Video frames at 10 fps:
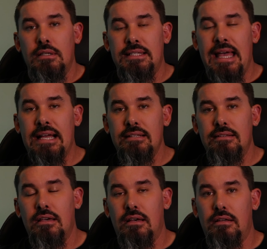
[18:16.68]
tax
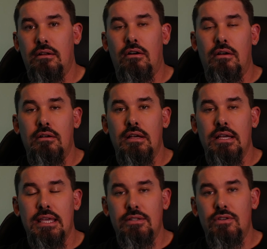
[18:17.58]
cut
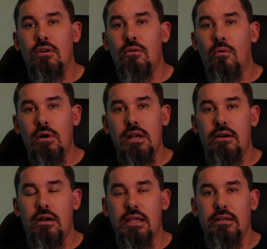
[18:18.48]
against your
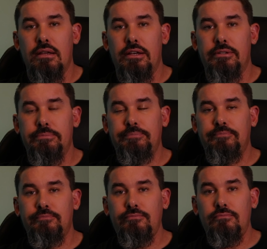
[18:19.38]
ordinary income,
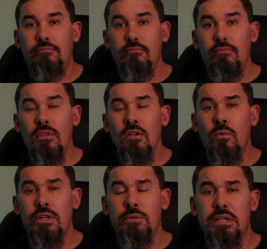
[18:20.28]

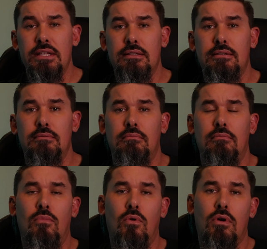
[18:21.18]
which means
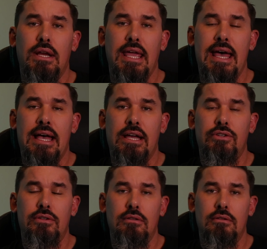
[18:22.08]
more
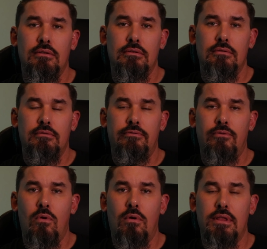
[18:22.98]
cash
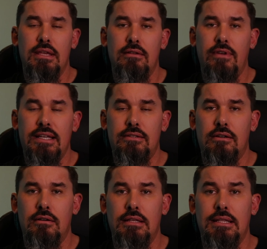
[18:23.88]
for the
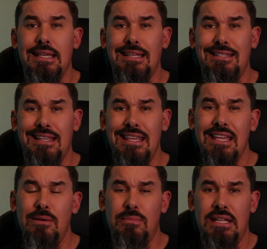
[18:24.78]
investor that they get to
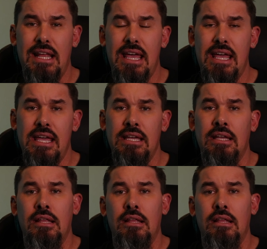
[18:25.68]
keep today